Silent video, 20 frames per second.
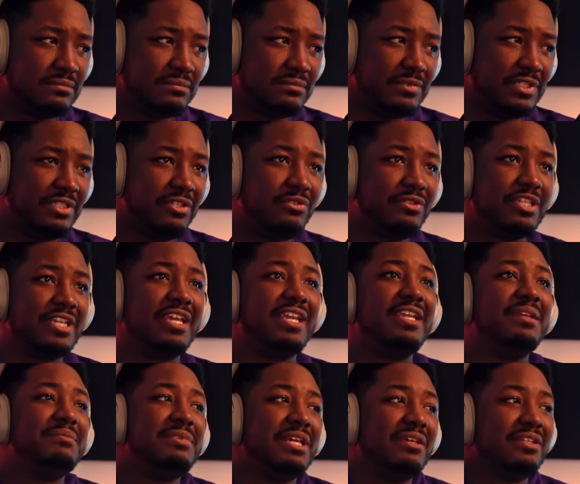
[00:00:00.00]
Man, you
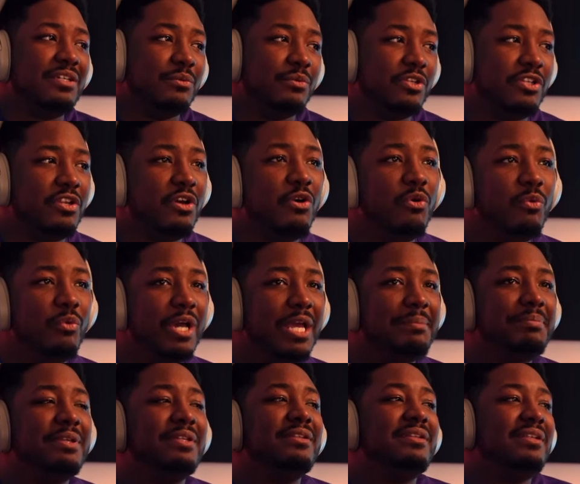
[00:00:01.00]
came down there with no
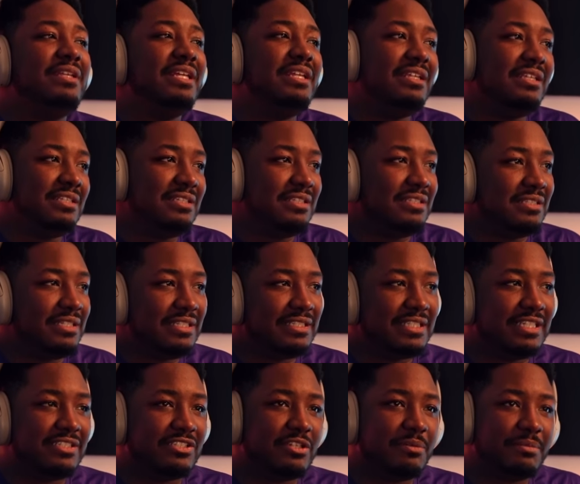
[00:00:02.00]
weapon, anything like
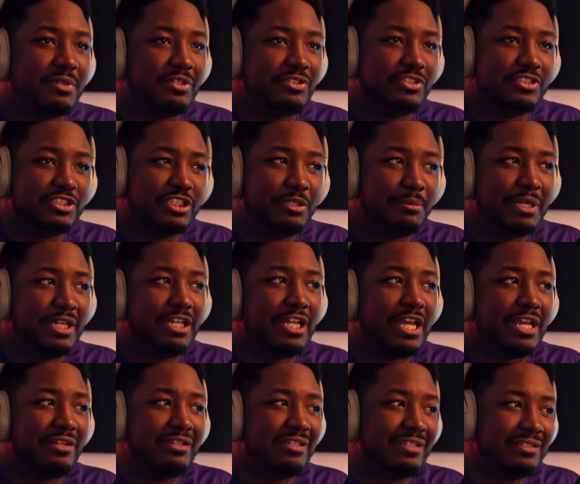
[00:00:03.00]
that. Talking about, is anybody
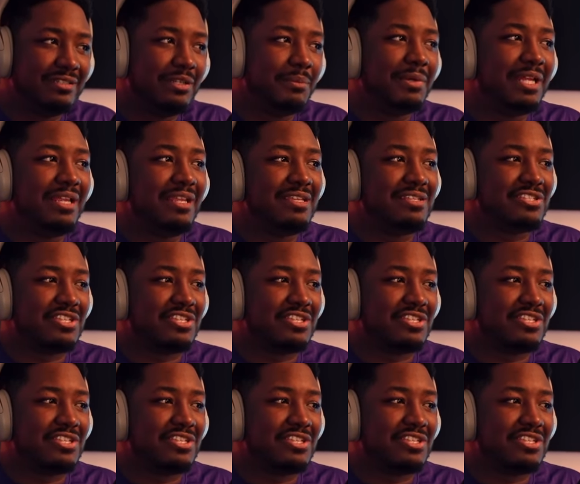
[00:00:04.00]
down here? Nobody ain't